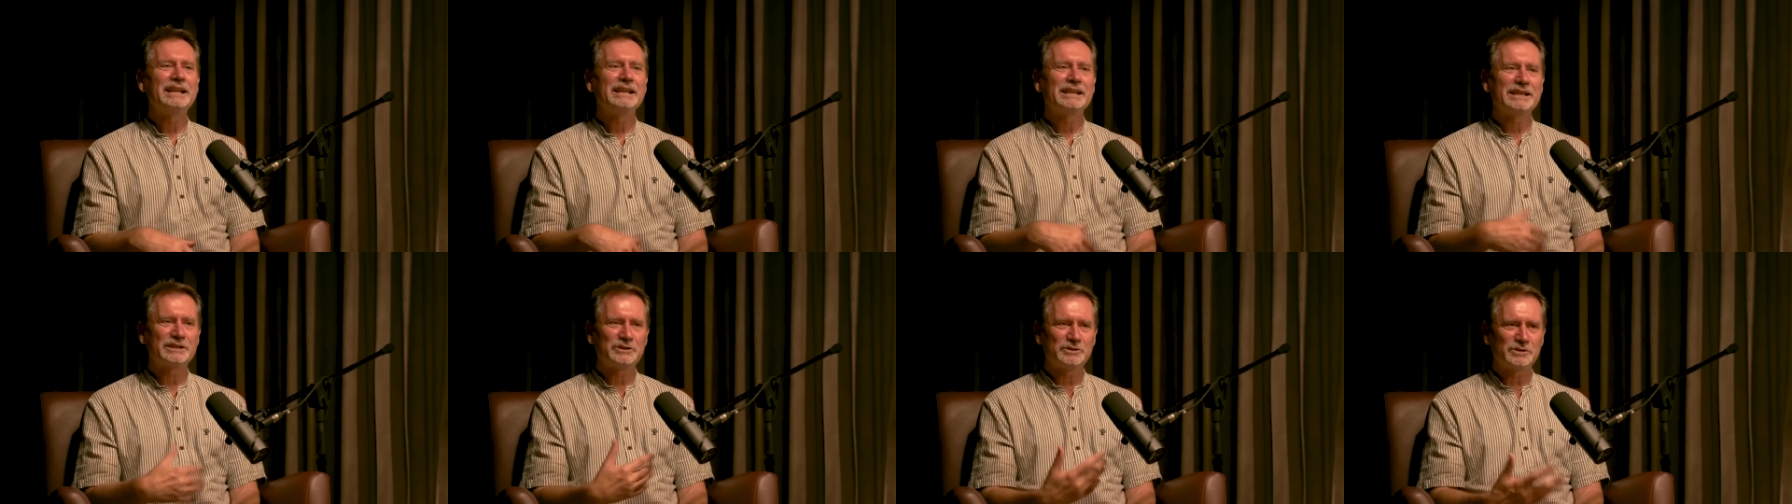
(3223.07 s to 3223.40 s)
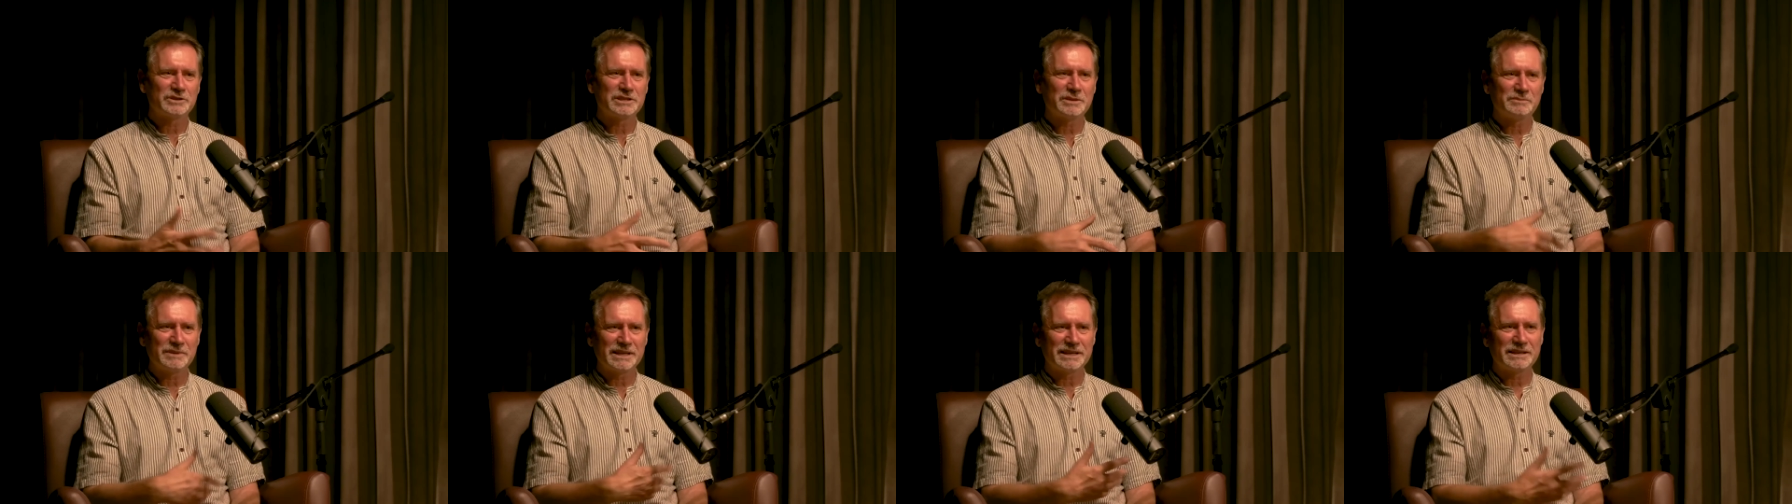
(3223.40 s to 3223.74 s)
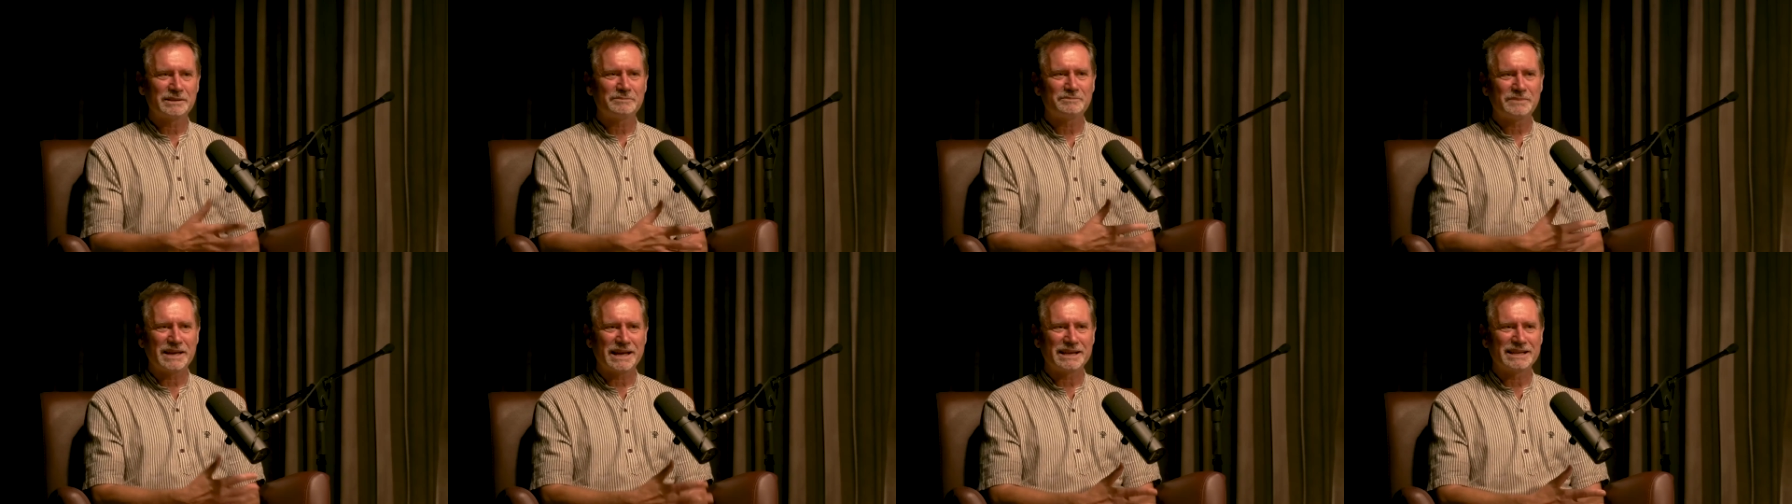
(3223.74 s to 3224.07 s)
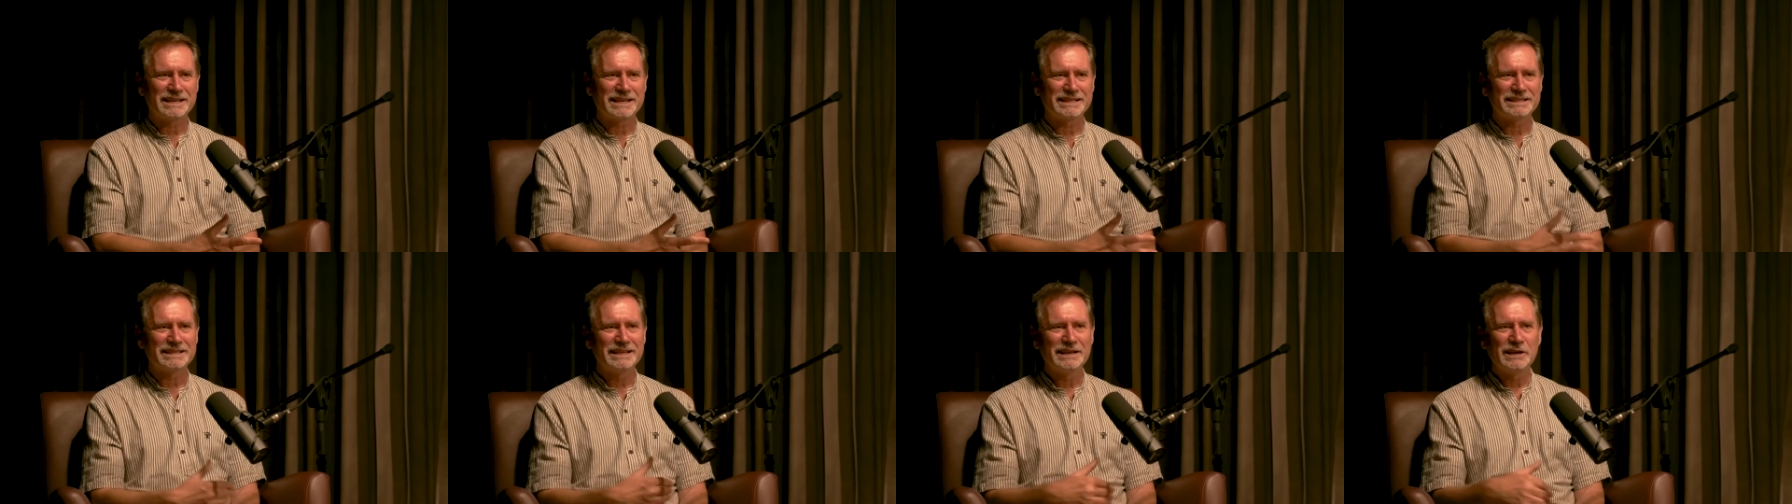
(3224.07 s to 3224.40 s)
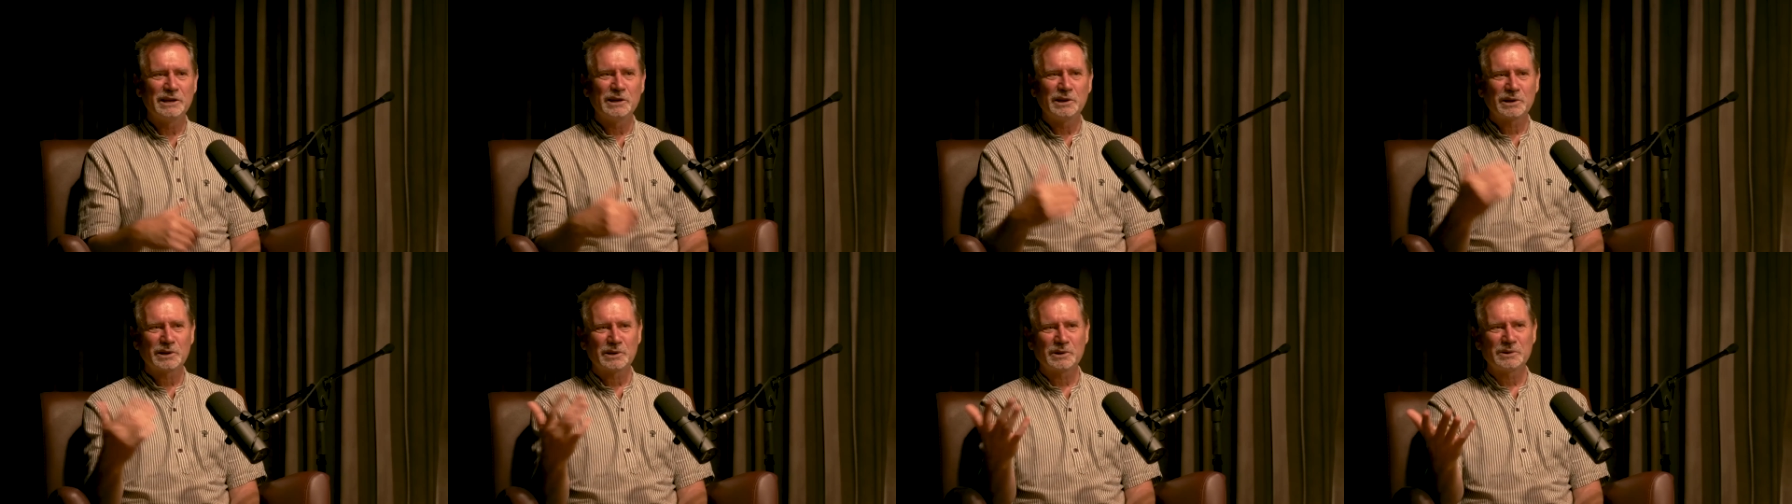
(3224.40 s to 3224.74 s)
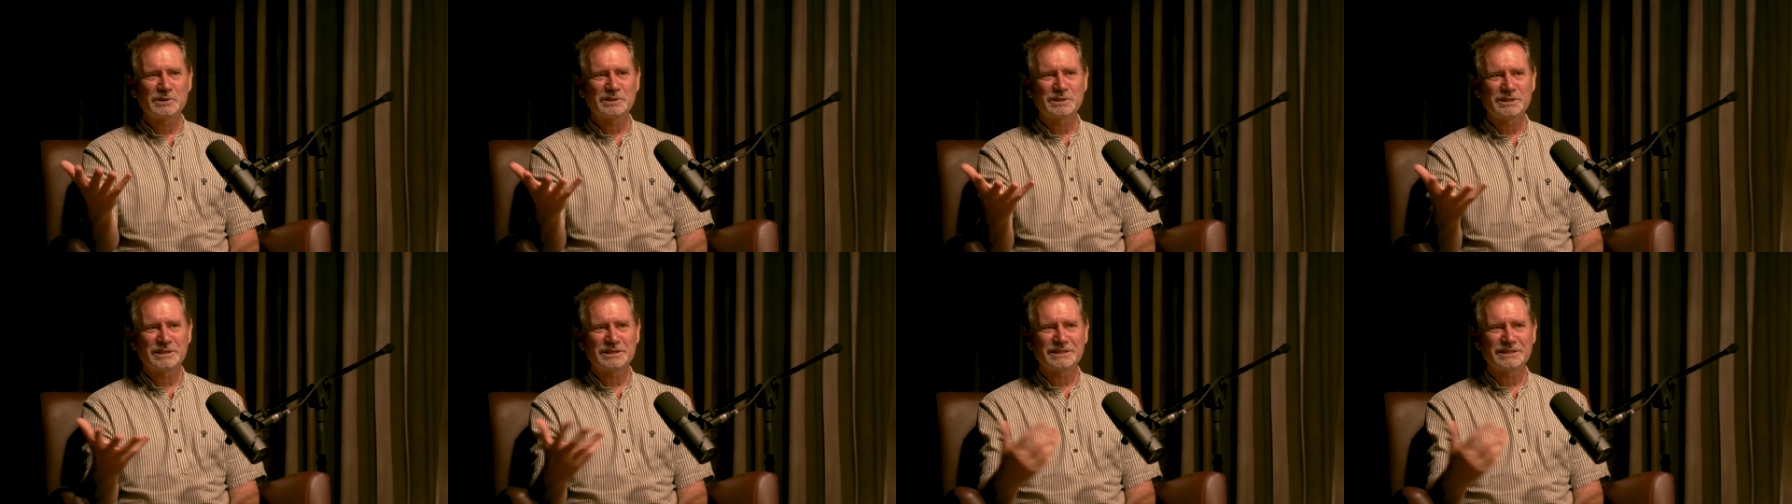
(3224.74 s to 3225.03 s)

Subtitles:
Let your tummy get bad again. Go to